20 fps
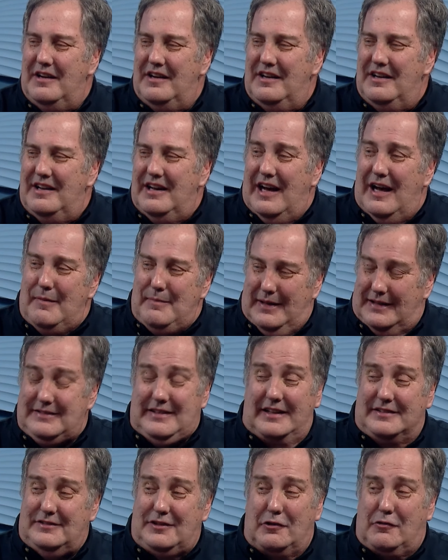So it's a
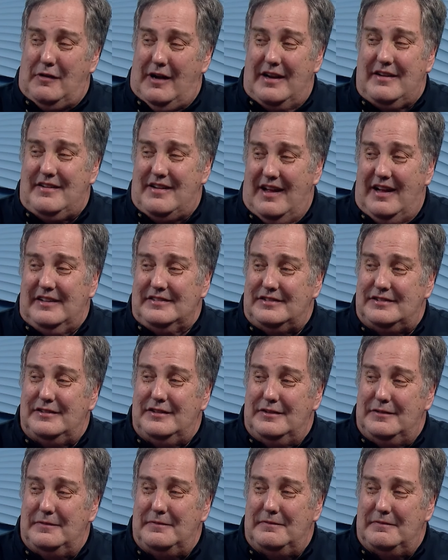beer battered cheesecake. Taste.
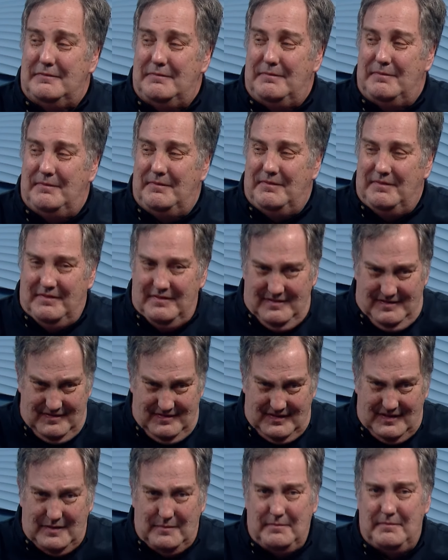It's
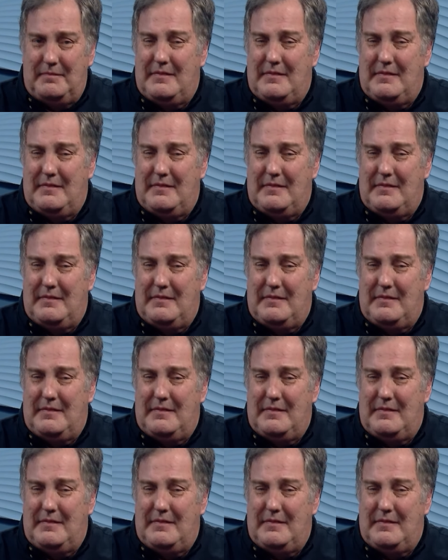amazing.